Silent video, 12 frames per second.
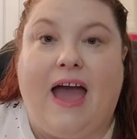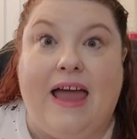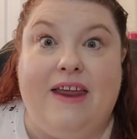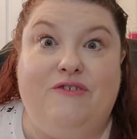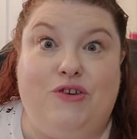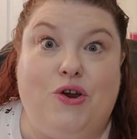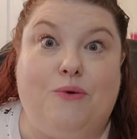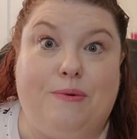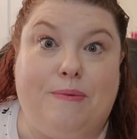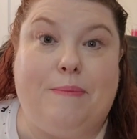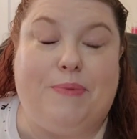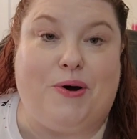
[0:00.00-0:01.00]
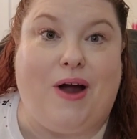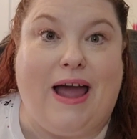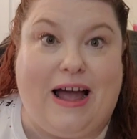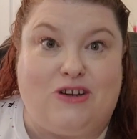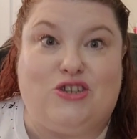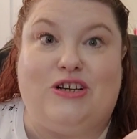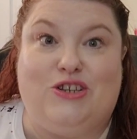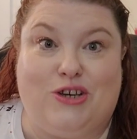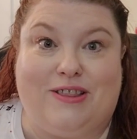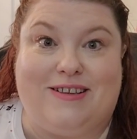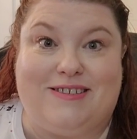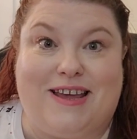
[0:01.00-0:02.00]
And if you don't remember, I actually
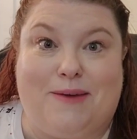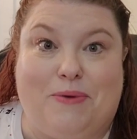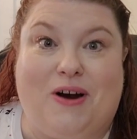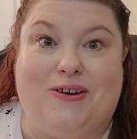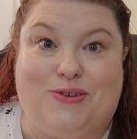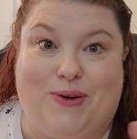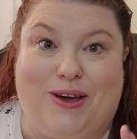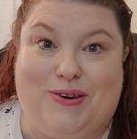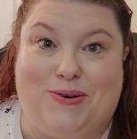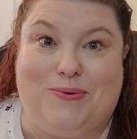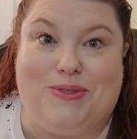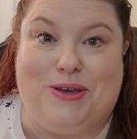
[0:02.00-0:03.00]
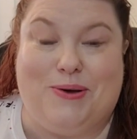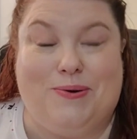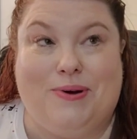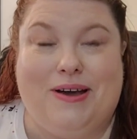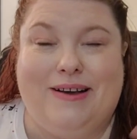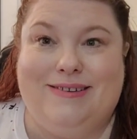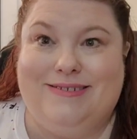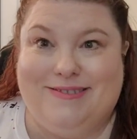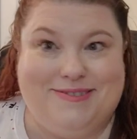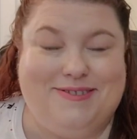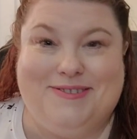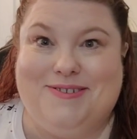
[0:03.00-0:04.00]
took the set apart so I could do it with you.
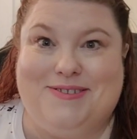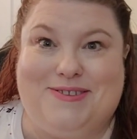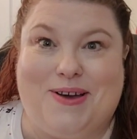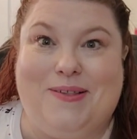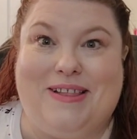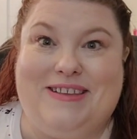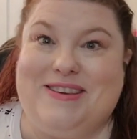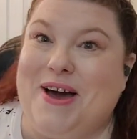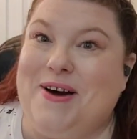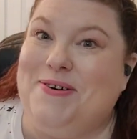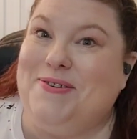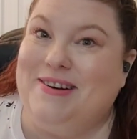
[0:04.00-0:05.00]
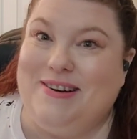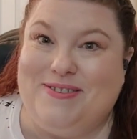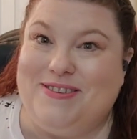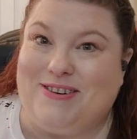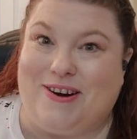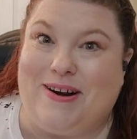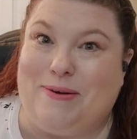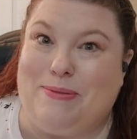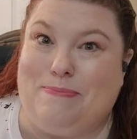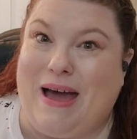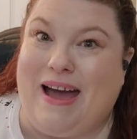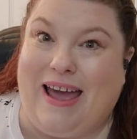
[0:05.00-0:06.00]
So let's go, starting
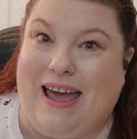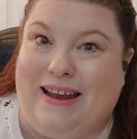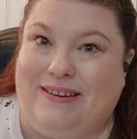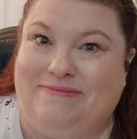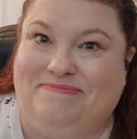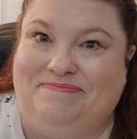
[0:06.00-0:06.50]
with bag 8.